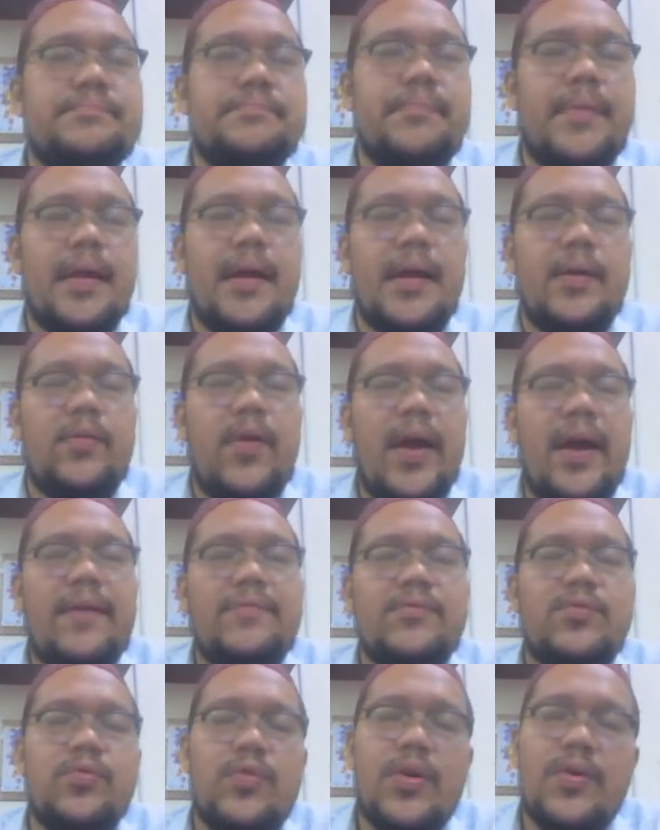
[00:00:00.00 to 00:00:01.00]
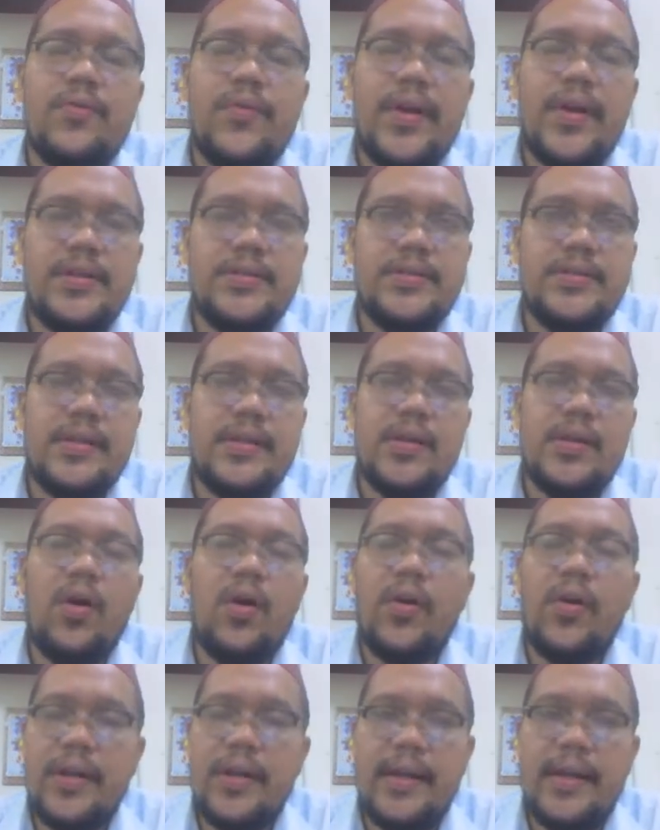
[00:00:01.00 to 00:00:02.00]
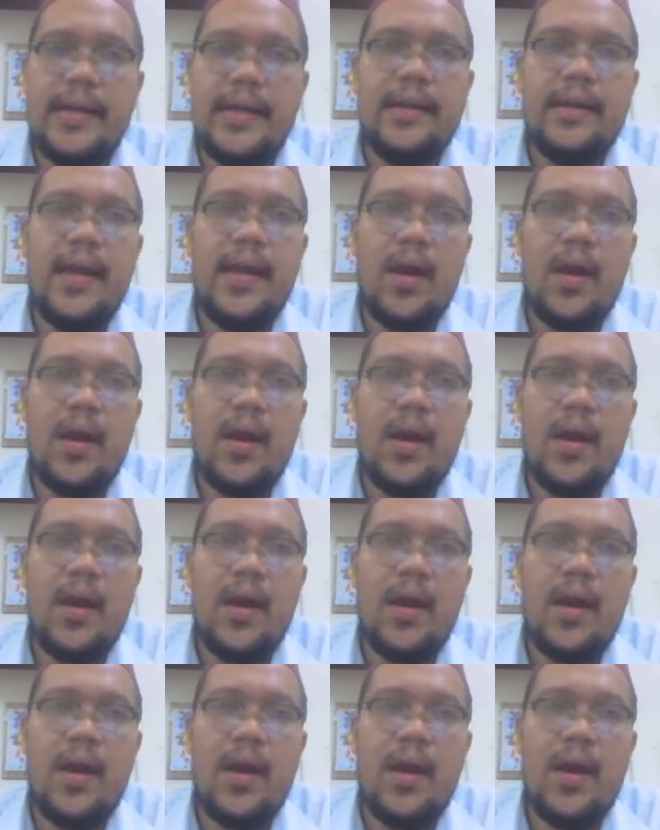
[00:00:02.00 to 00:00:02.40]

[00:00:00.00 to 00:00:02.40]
You have to arrange it orderly,